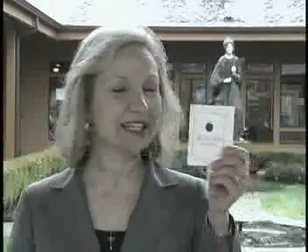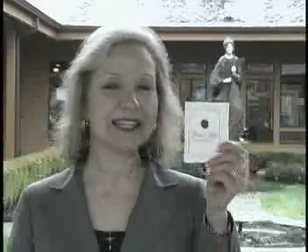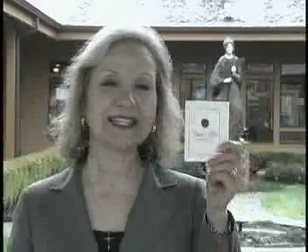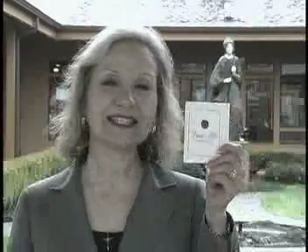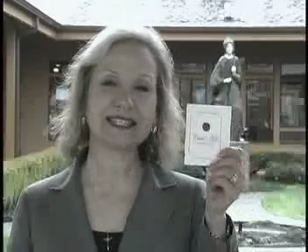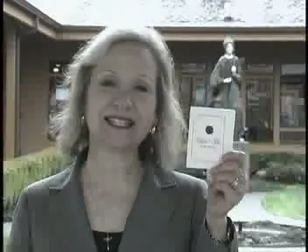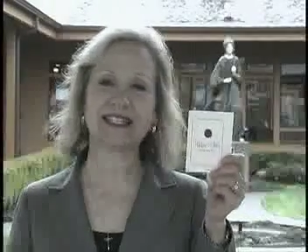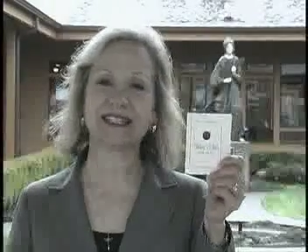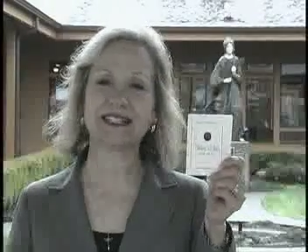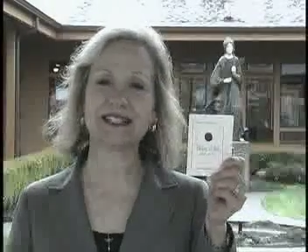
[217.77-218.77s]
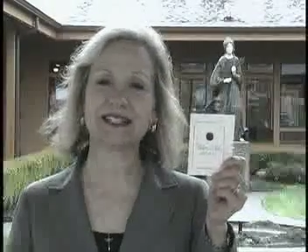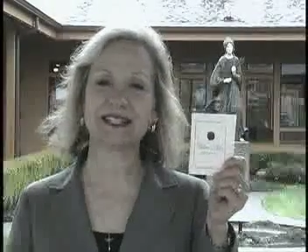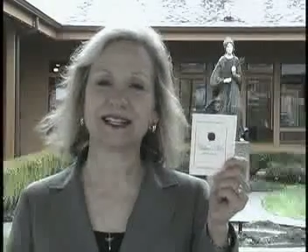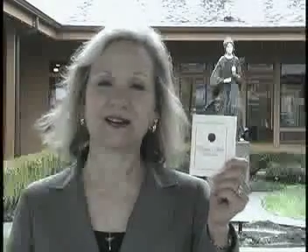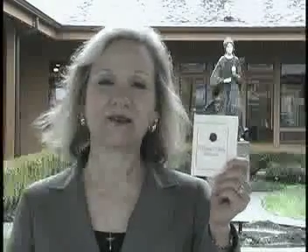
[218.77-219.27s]
This is
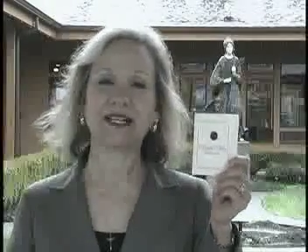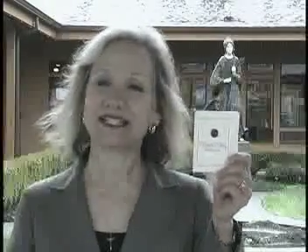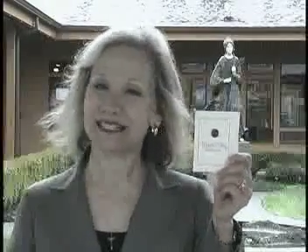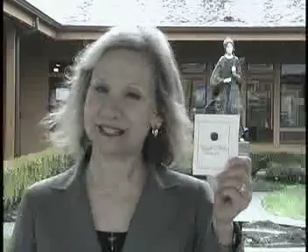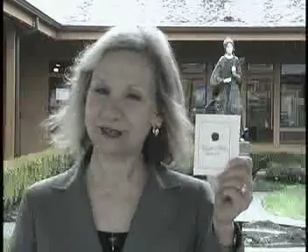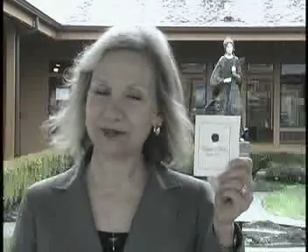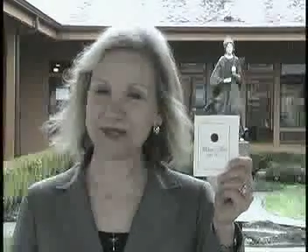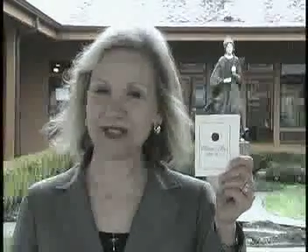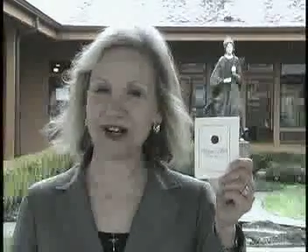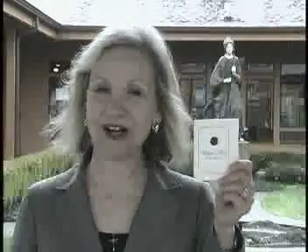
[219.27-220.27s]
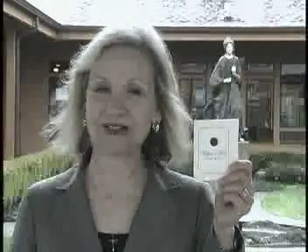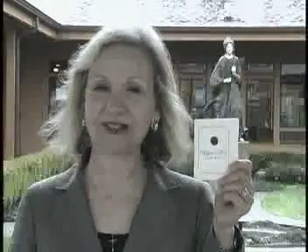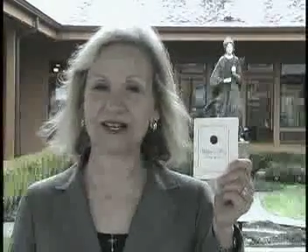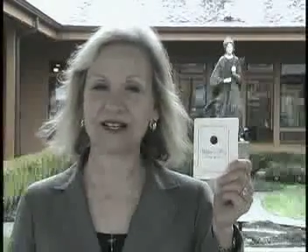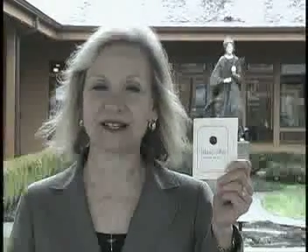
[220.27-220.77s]
what is in Scripture called
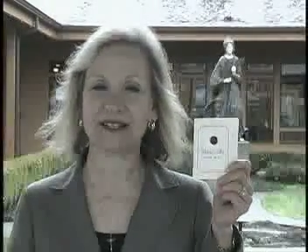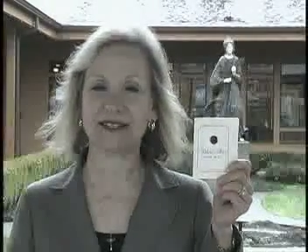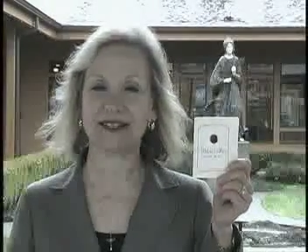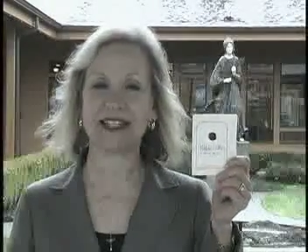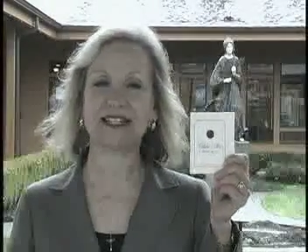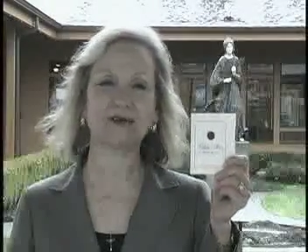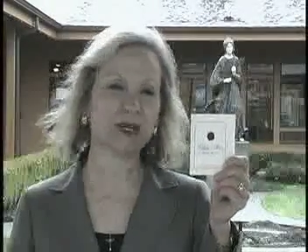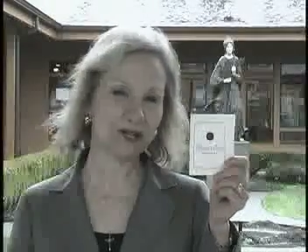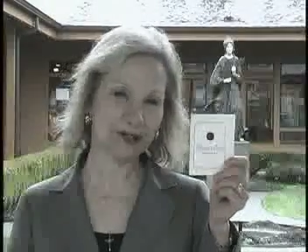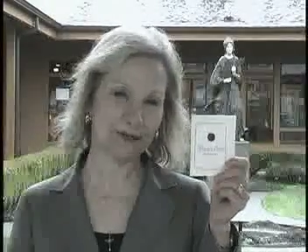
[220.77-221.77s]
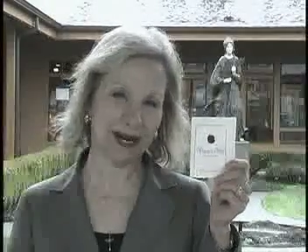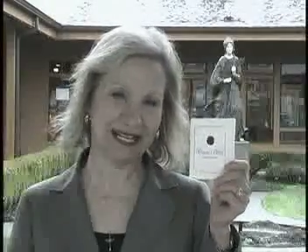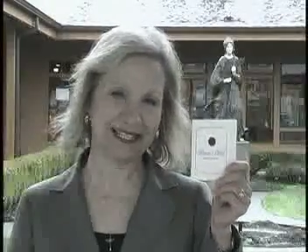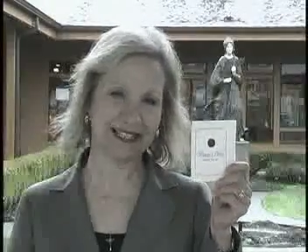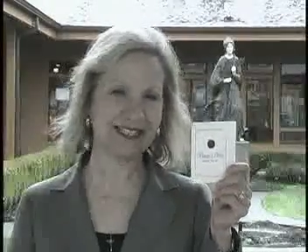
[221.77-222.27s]
the widow's mite.